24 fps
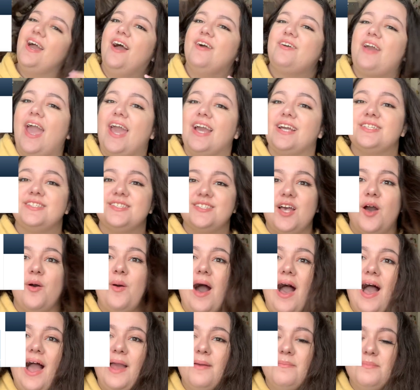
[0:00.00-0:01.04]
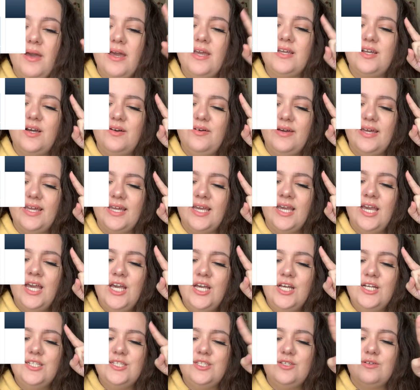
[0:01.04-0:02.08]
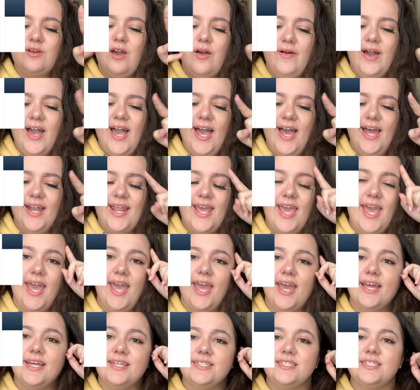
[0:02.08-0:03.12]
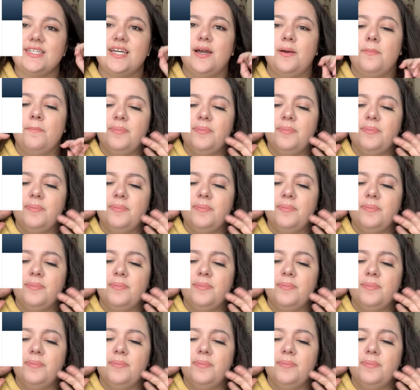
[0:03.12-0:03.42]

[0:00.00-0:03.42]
Okay, so I'm going to go ahead and